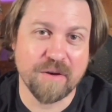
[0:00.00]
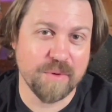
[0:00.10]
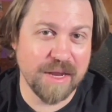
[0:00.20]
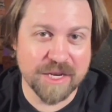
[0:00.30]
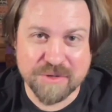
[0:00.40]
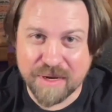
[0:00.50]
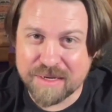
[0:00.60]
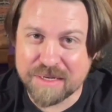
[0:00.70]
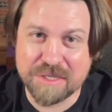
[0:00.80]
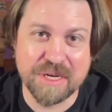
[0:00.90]
We're not trying
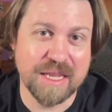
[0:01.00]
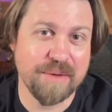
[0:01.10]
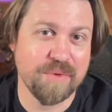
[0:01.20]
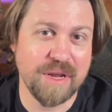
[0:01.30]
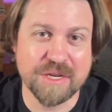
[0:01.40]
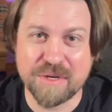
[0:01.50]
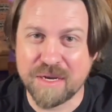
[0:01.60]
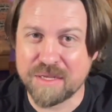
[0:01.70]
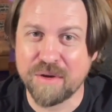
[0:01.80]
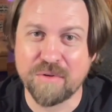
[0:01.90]
to jam. We're not trying
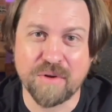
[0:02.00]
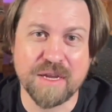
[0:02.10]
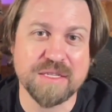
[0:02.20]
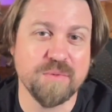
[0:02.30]
to go crazy.